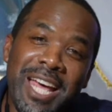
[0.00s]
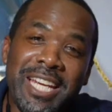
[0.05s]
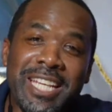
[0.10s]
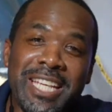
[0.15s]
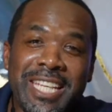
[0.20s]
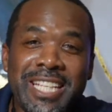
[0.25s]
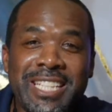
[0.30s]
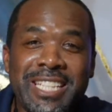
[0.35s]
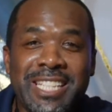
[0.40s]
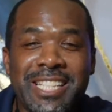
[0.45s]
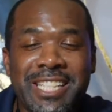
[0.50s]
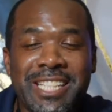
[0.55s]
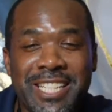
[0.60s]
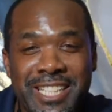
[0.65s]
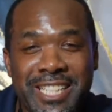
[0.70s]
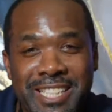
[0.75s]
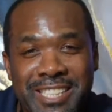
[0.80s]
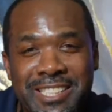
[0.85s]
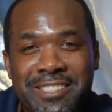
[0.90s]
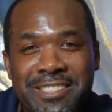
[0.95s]
to get to
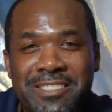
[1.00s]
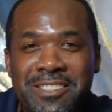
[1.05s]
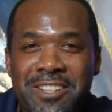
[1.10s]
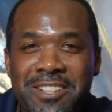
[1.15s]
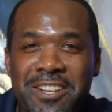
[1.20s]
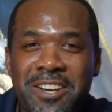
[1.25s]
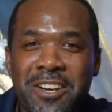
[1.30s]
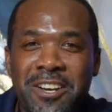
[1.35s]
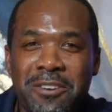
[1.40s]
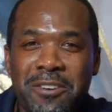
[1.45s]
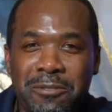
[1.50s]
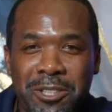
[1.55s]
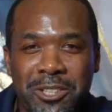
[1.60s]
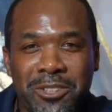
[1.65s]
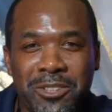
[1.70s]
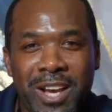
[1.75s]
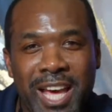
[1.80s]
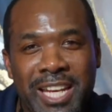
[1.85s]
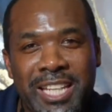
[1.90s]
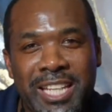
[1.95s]
this. We
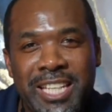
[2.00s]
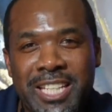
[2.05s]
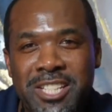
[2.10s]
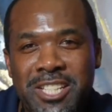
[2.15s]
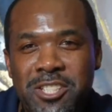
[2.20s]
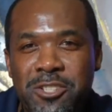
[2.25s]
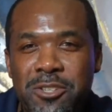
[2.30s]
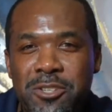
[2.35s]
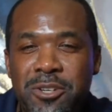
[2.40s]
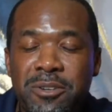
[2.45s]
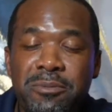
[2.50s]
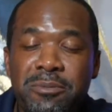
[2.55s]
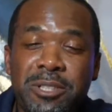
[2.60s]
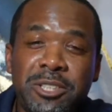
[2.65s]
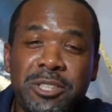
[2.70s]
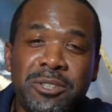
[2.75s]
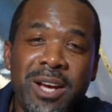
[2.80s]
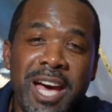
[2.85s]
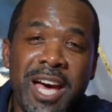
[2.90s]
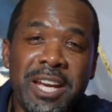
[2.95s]
trying to get to it. We
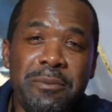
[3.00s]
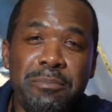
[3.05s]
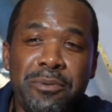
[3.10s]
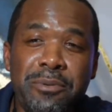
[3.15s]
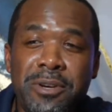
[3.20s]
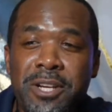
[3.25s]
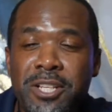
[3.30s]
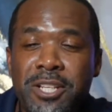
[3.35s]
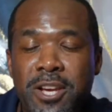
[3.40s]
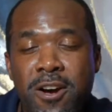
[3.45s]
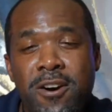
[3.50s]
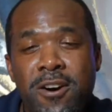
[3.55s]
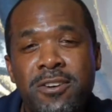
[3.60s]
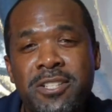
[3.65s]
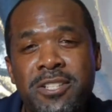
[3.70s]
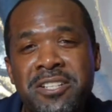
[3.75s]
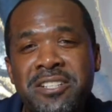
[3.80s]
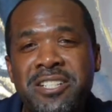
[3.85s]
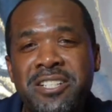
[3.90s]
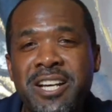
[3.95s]
trying to bring y'all
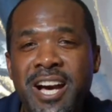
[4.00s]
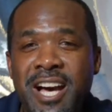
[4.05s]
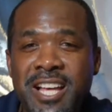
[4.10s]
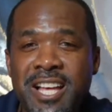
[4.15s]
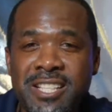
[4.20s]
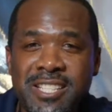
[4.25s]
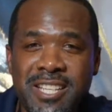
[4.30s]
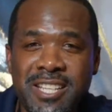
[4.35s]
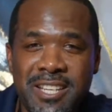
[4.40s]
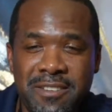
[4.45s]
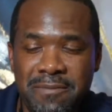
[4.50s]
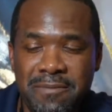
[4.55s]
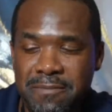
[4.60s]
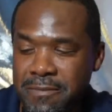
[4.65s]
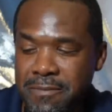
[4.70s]
good content.